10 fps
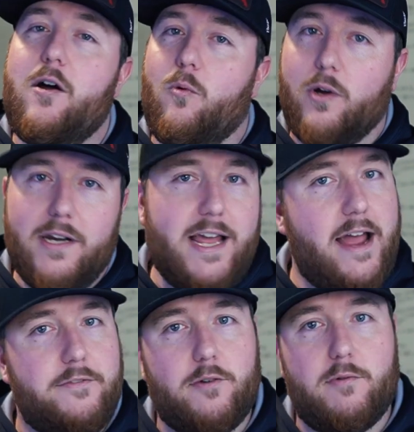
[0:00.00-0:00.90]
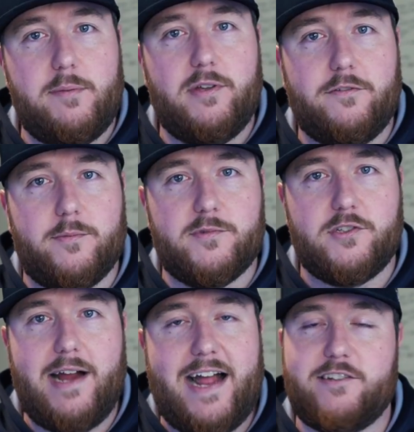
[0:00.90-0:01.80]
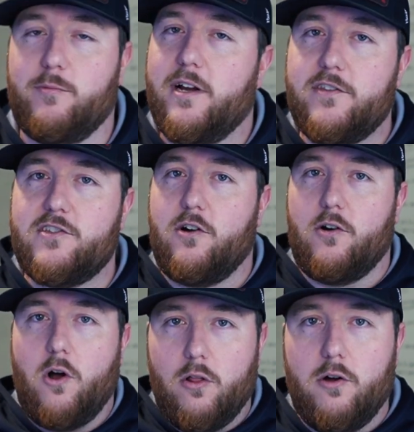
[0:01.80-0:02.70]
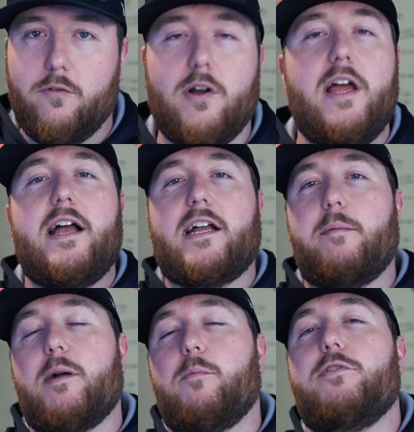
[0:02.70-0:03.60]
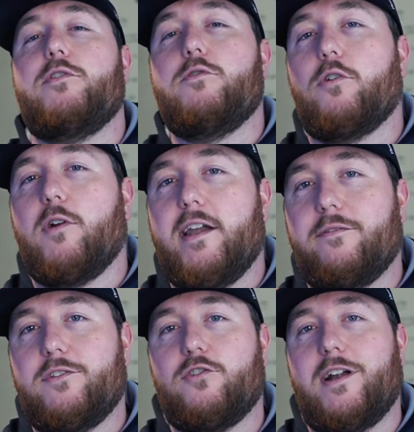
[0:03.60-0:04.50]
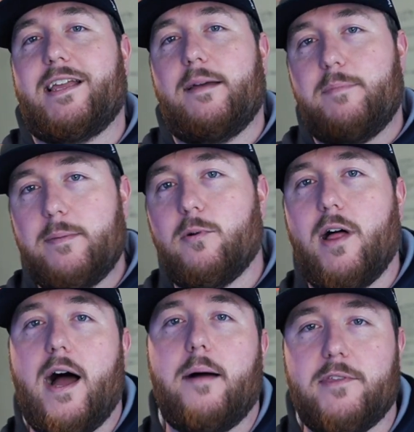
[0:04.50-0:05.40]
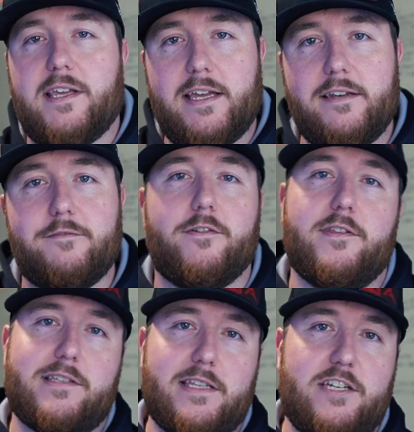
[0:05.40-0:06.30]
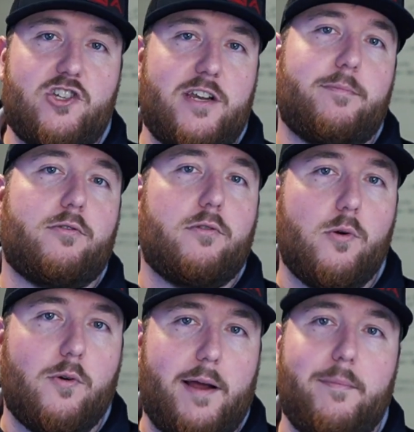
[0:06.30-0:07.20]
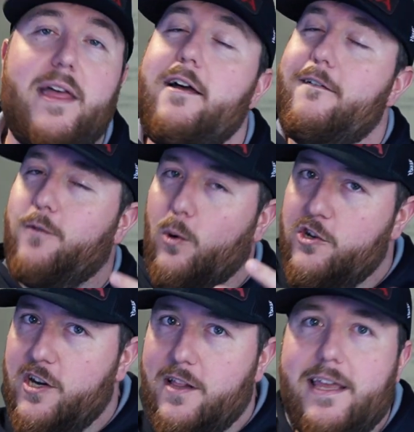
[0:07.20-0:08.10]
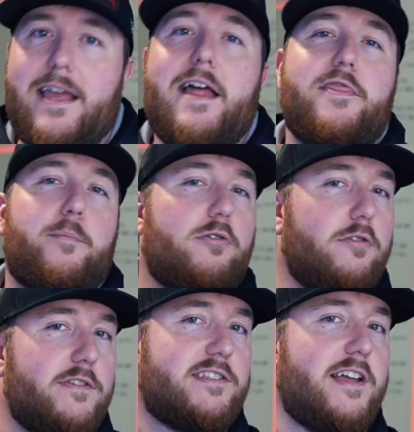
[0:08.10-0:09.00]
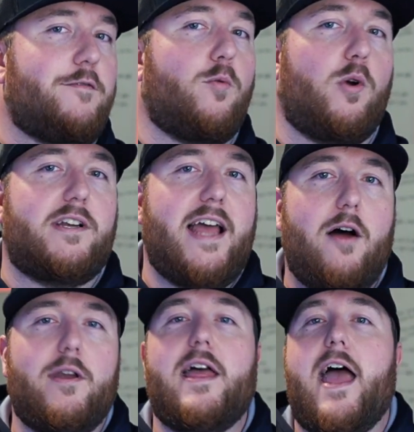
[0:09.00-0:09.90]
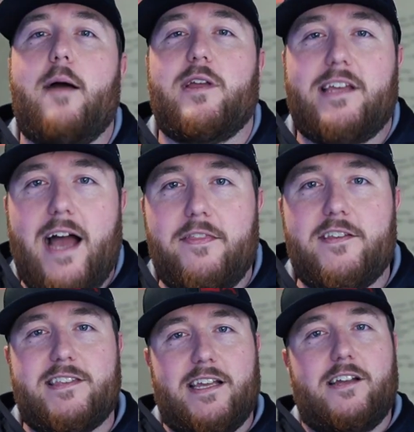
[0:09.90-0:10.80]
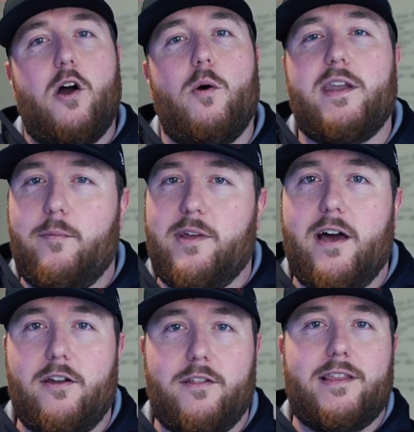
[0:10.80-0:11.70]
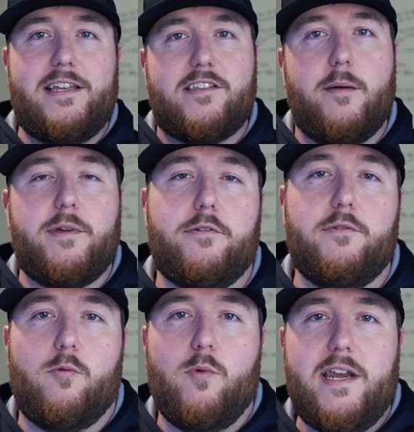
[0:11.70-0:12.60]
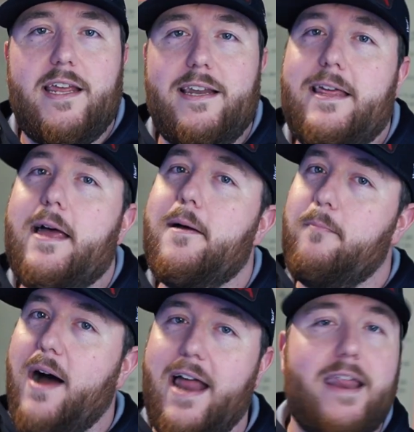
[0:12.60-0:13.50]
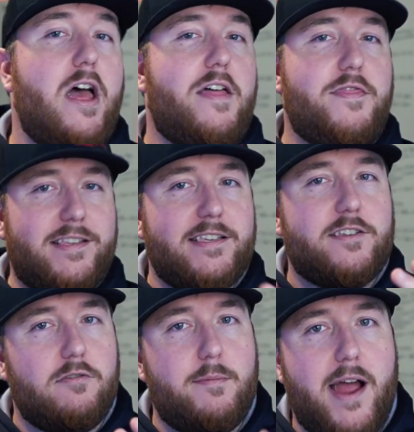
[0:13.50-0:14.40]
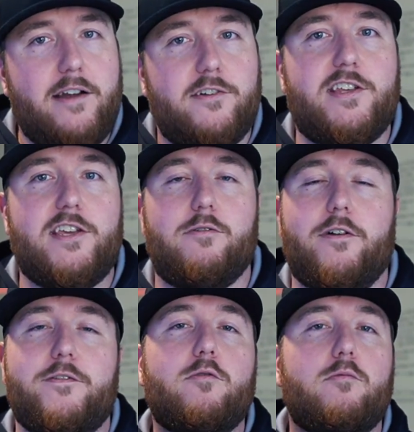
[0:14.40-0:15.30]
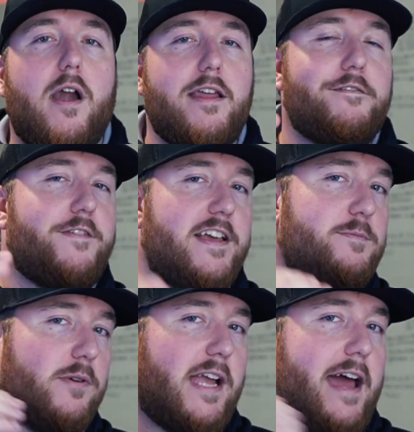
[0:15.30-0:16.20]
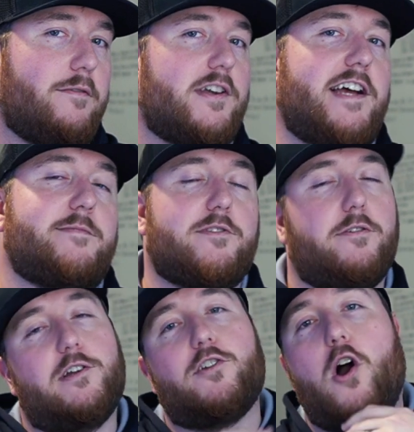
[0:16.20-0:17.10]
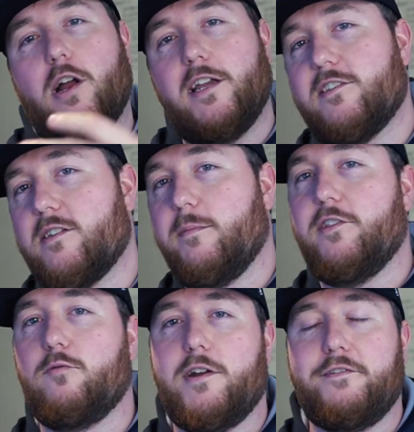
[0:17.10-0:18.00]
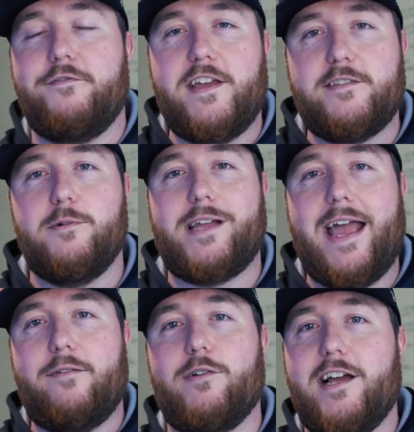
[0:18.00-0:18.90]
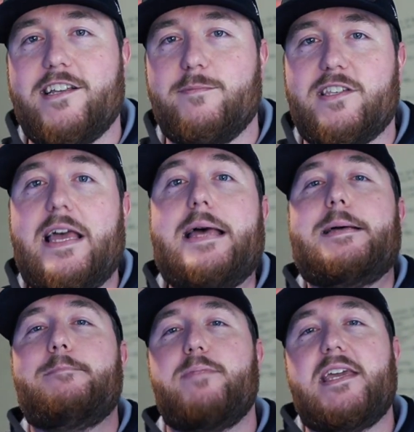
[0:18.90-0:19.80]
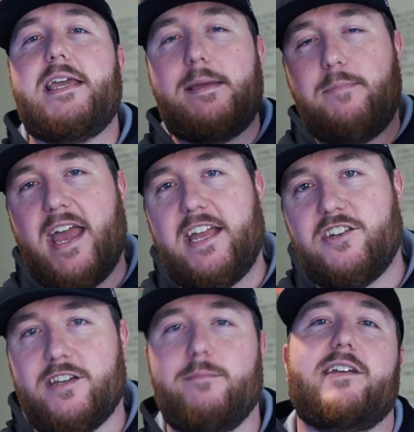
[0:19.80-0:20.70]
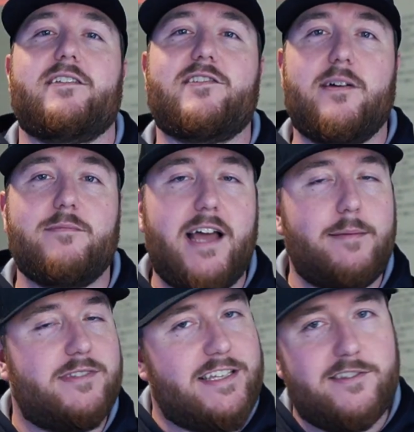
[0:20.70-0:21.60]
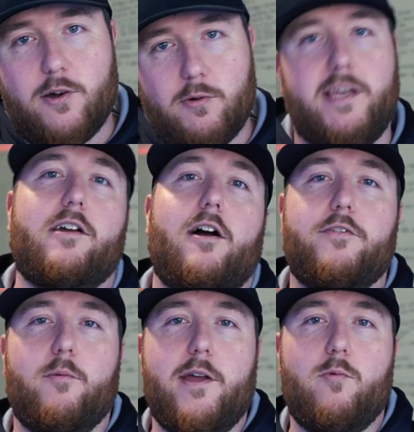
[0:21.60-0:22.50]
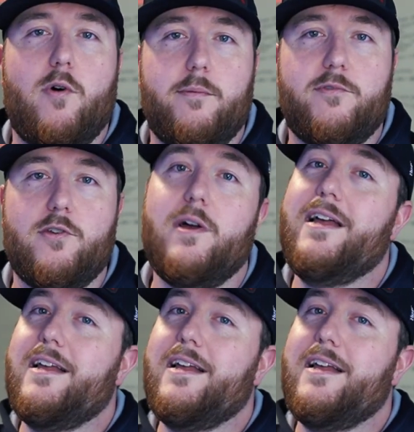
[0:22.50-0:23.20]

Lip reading: we're going to have to rebuild from scratch. And we're going to have to start all over, coming up with new creative to try to get people opting in for this lead gen program. Fortunately, the proven stuff worked out, and we got this thing going, and we got all the leads coming through that we needed. But this is a reminder to you, if you're running Facebook advertisements, or if you're talking to somebody that's running Facebook advertisements, be patient, because sometimes things don't kick off the way you want them to.